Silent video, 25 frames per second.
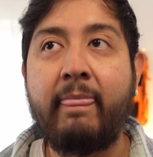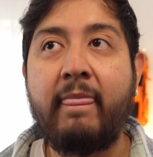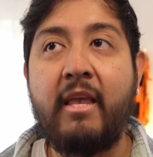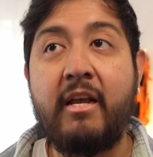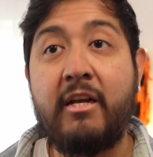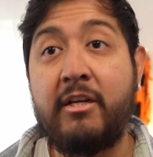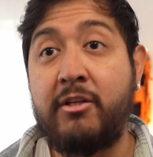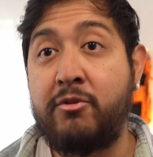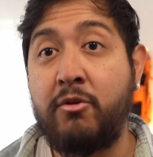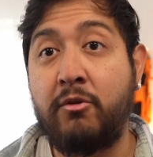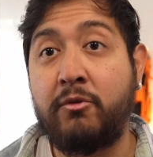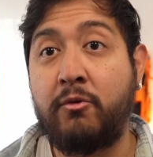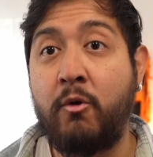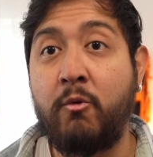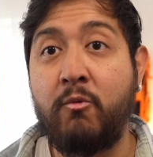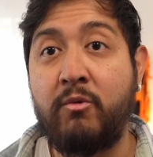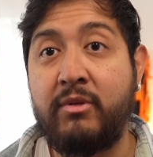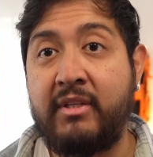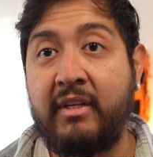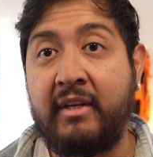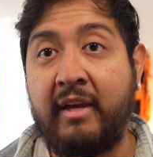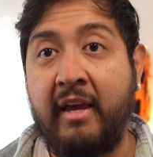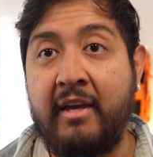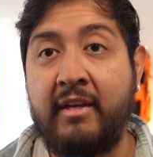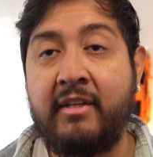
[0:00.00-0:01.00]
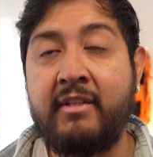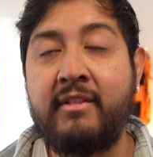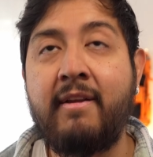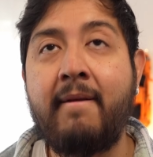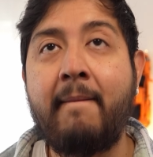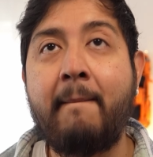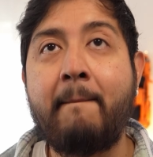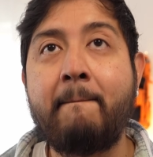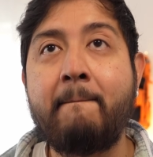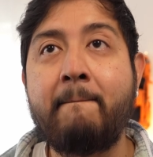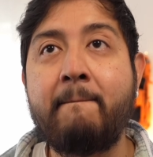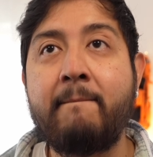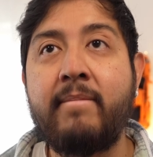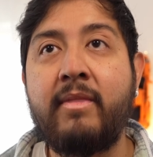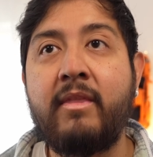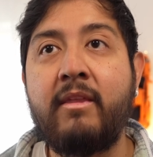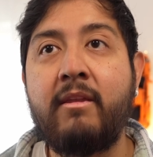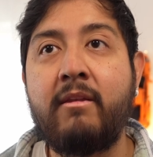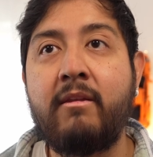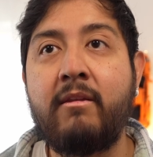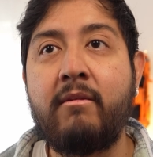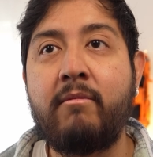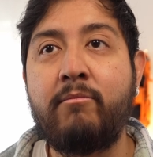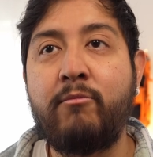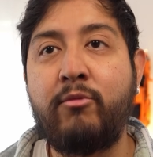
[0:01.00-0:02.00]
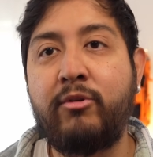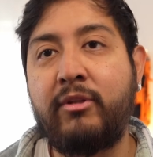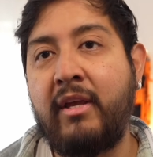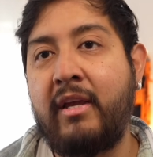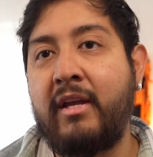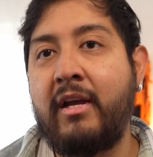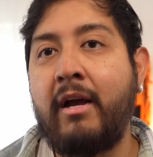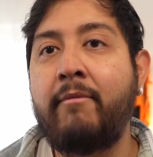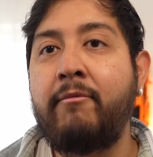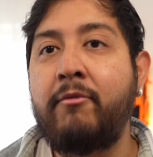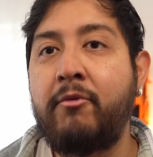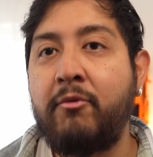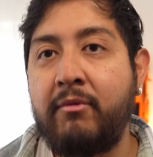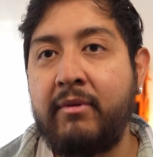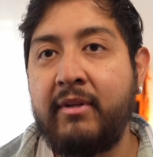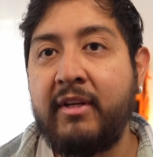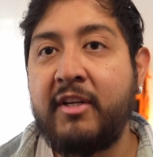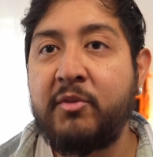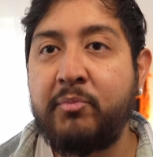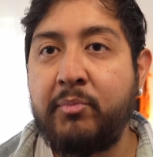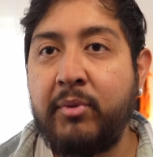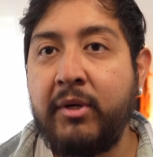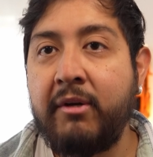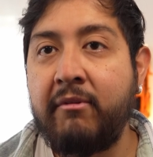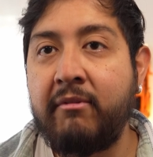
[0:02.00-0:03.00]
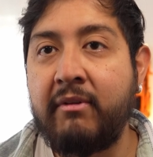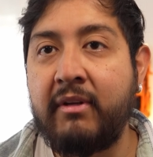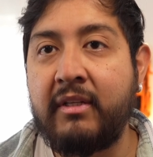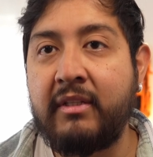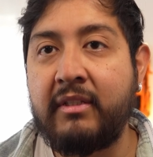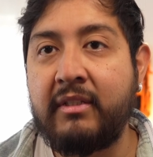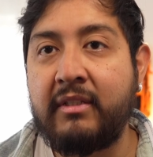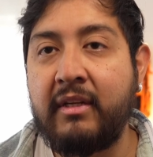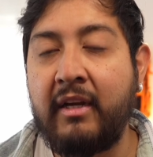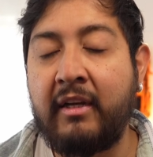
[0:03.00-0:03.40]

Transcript: It's not always the case. But they have already experience,